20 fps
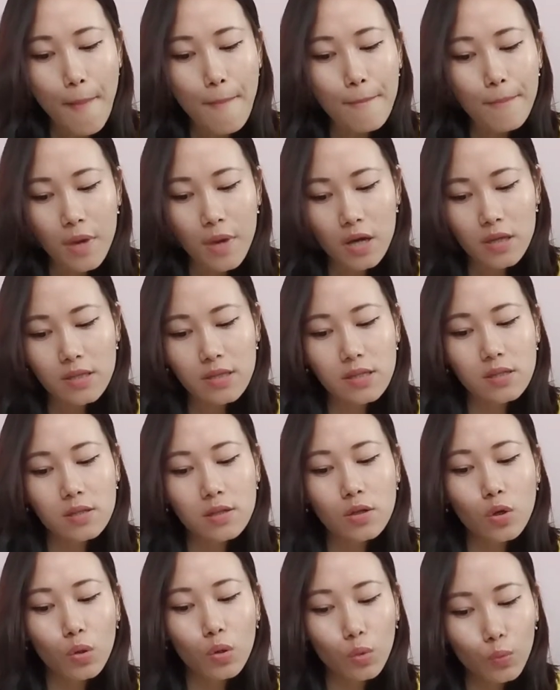must,
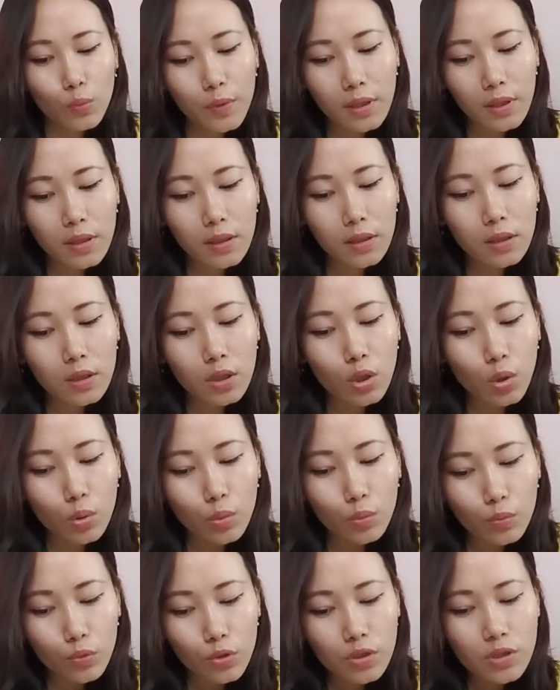will,
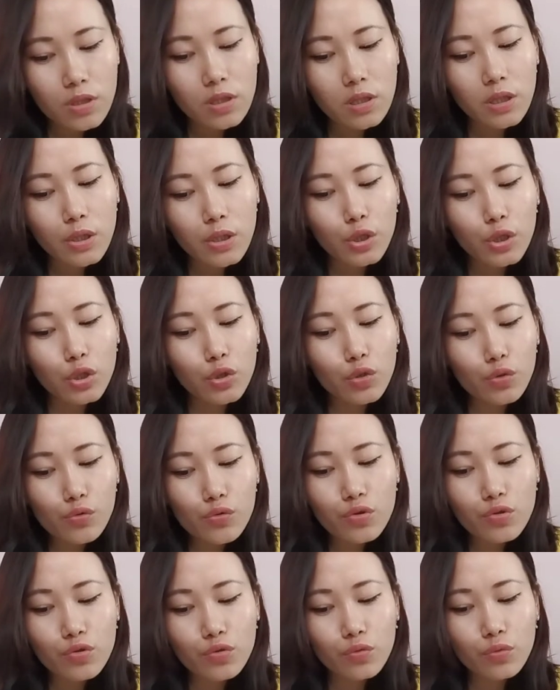would,
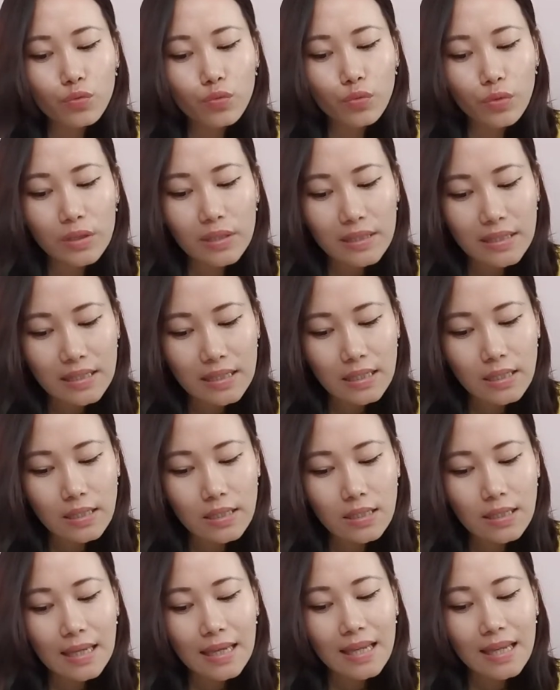used to, need,
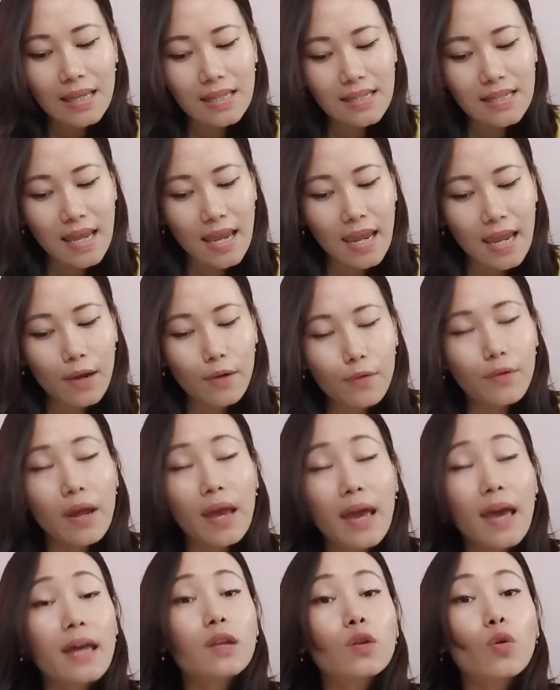dare
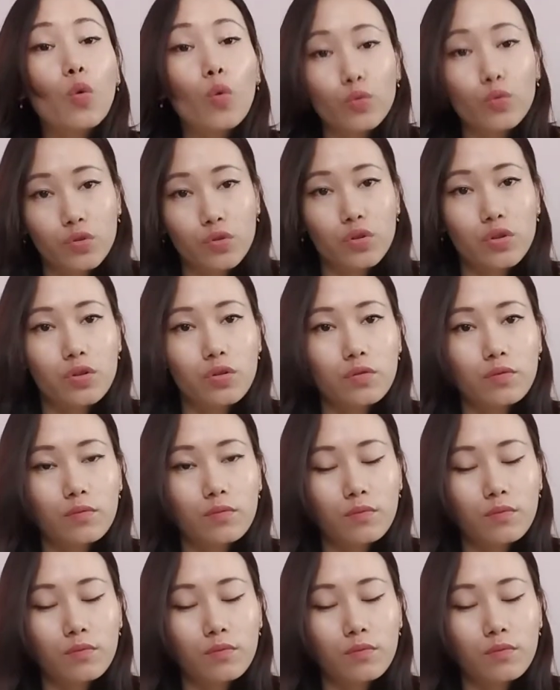and ought.